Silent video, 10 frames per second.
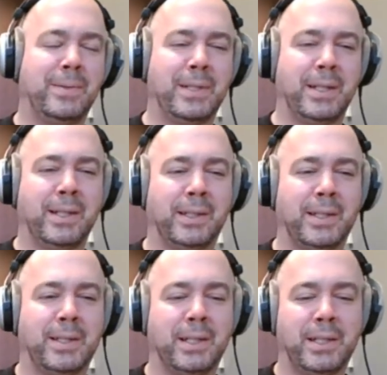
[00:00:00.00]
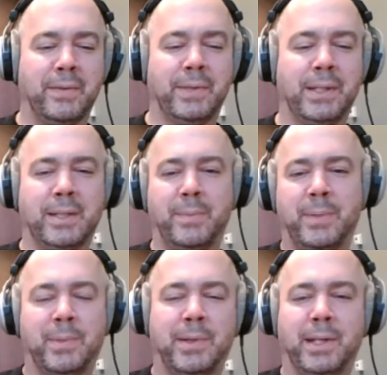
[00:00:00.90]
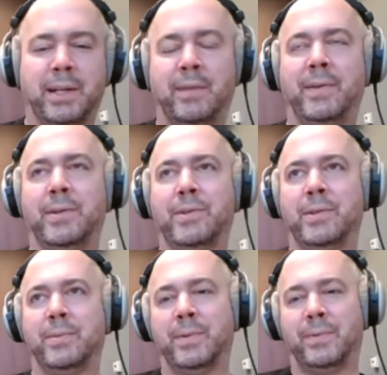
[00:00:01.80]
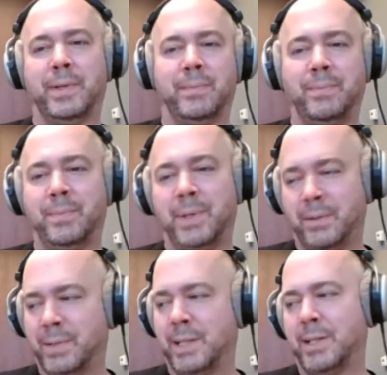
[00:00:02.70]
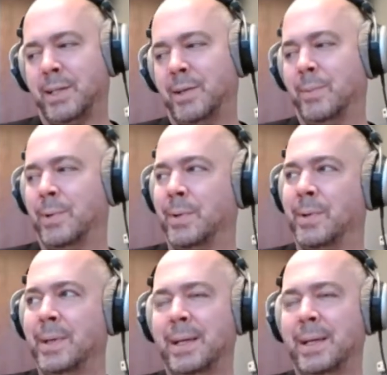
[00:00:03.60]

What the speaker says: So I'd like to see something that's a bit more like an adventure with a sense of humor,